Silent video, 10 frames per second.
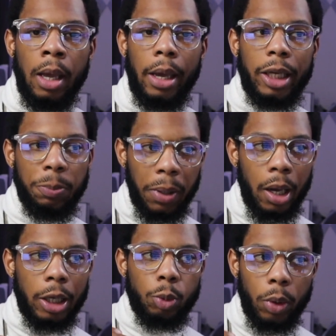It's
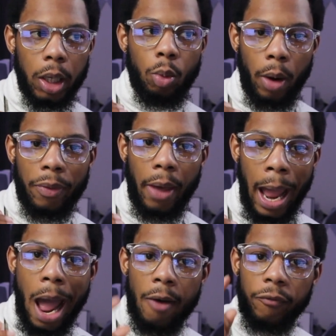because we rather
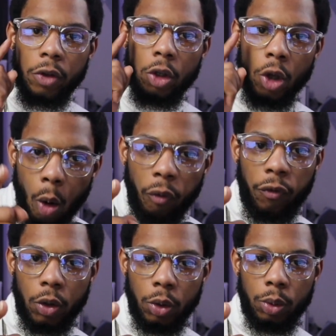have your
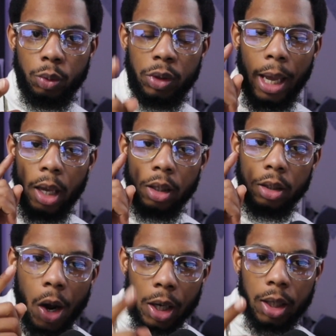food and
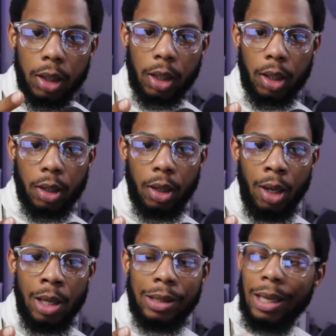your cooking
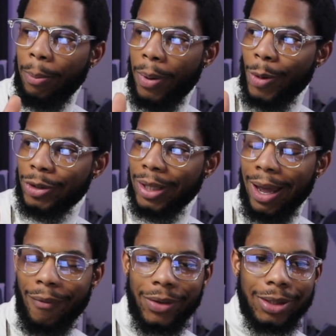than opposed to
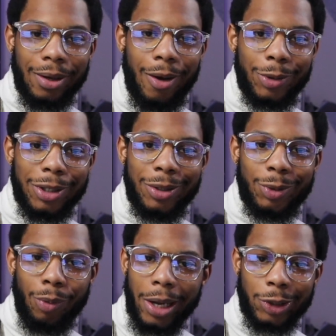having to go to this
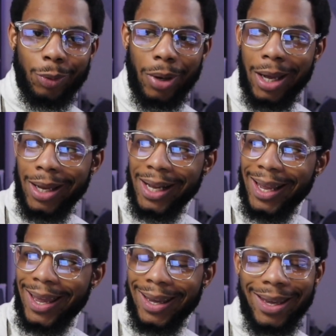restaurant
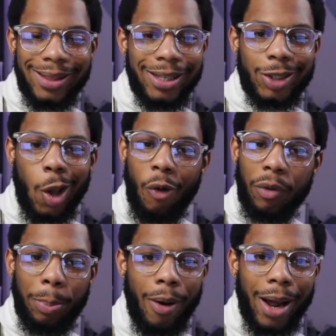and get this
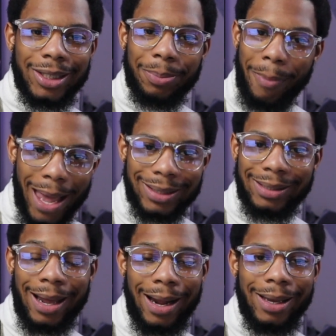overpriced mess
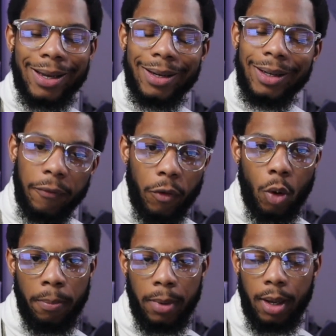that ain't good for
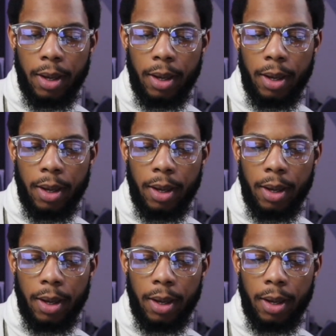me.